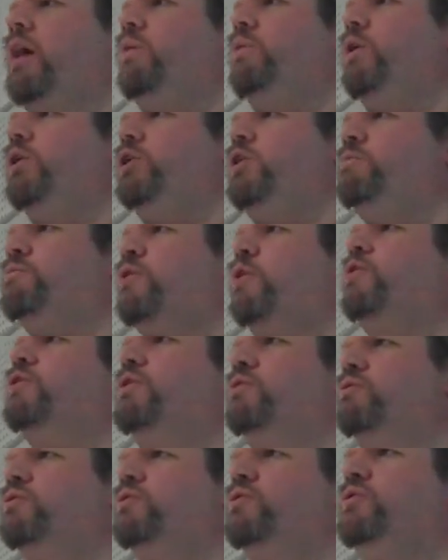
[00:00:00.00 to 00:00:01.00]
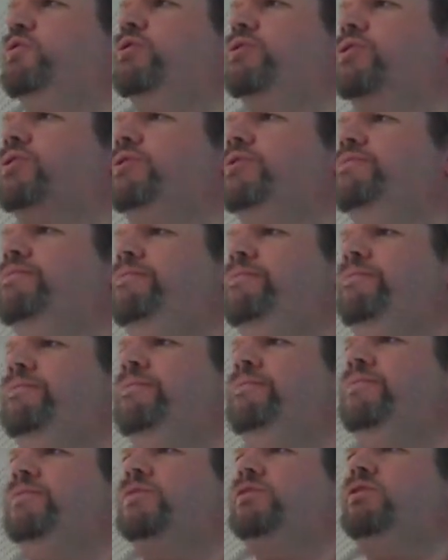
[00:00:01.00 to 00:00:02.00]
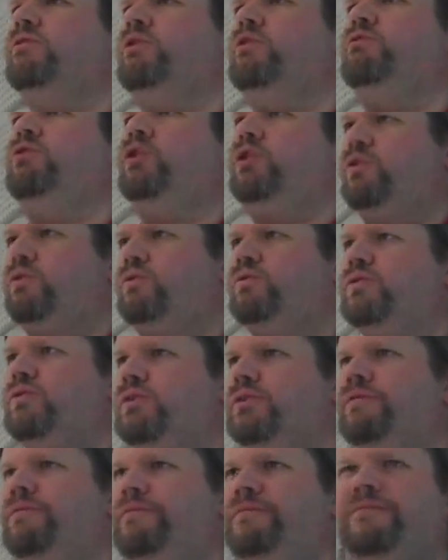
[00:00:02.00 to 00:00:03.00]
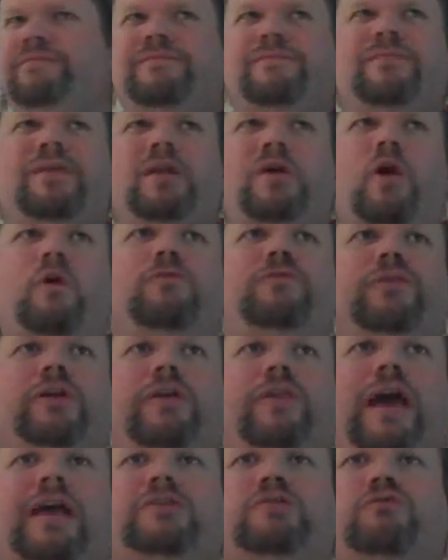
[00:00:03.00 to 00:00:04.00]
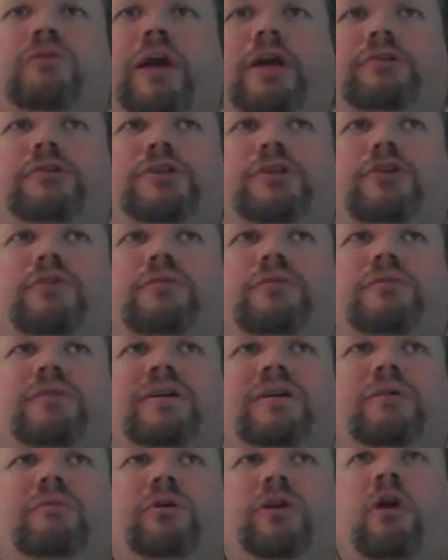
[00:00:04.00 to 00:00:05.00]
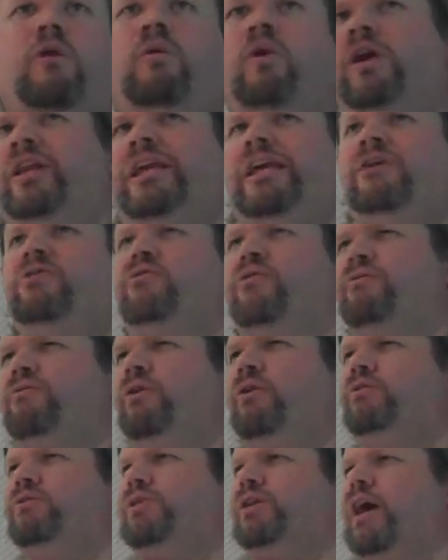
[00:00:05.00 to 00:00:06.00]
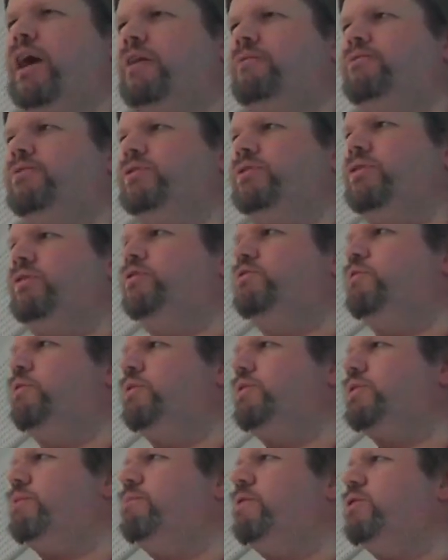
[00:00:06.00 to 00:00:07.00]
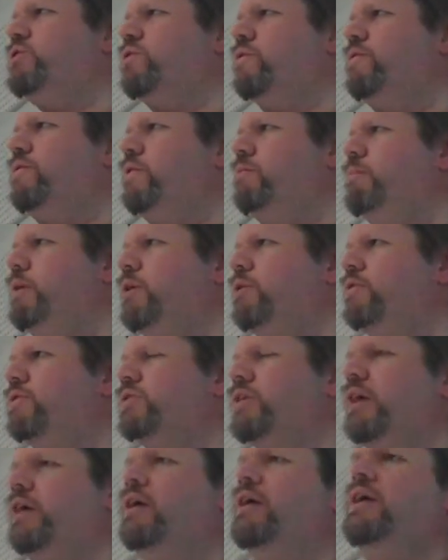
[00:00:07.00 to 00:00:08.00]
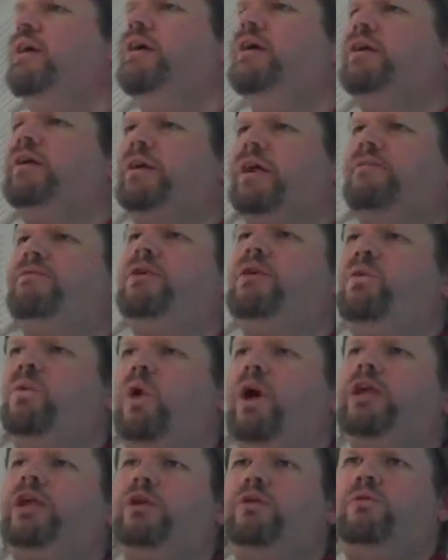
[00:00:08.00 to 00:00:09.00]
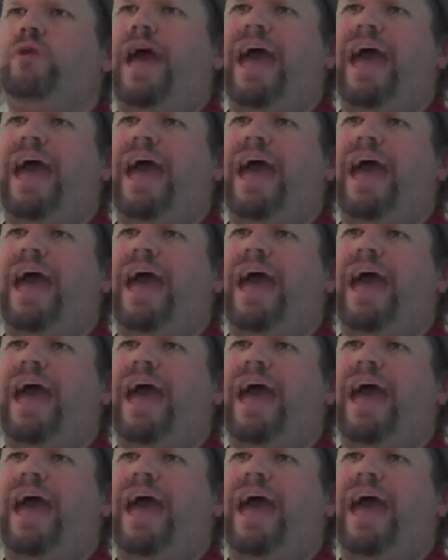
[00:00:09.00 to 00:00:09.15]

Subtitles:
well, you broke the rules, so you lose. And hopefully that's rare too. We don't want either of those kind of results. We want something sort of in the middle. It's given what you